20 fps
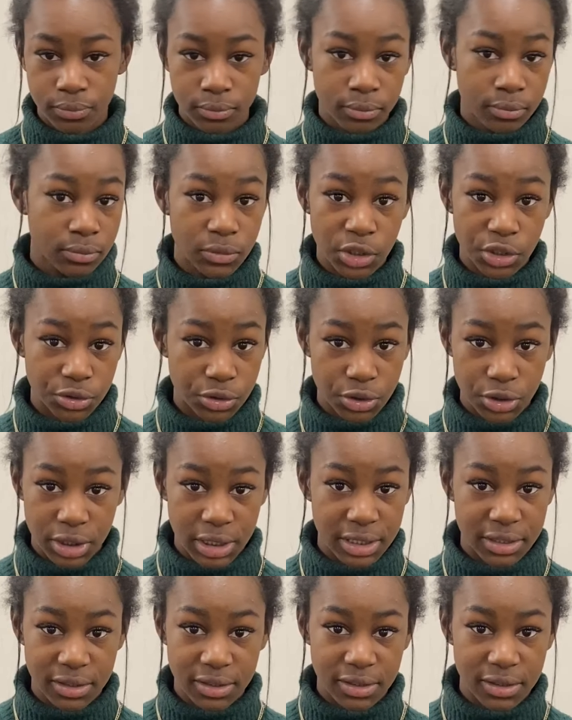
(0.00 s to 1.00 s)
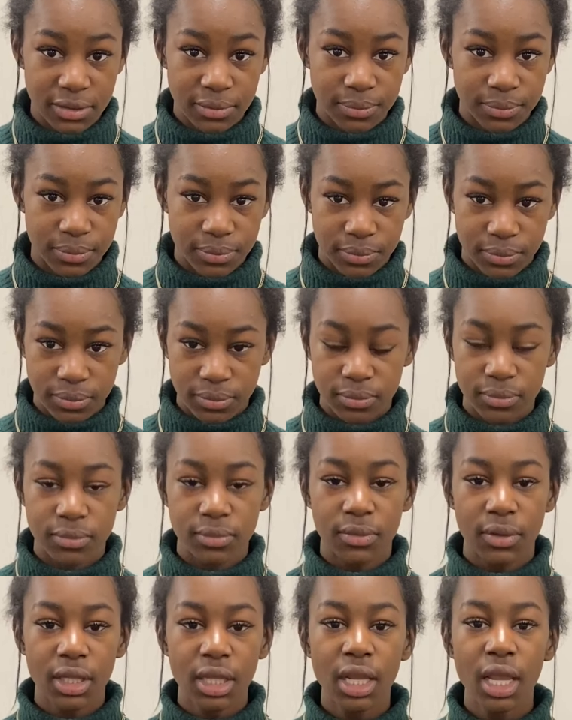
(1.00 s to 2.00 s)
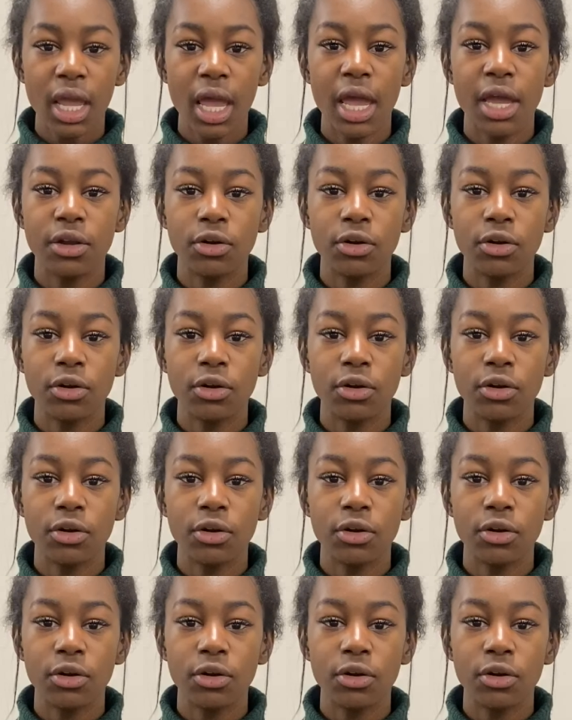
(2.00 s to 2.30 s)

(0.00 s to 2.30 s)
nutrients. And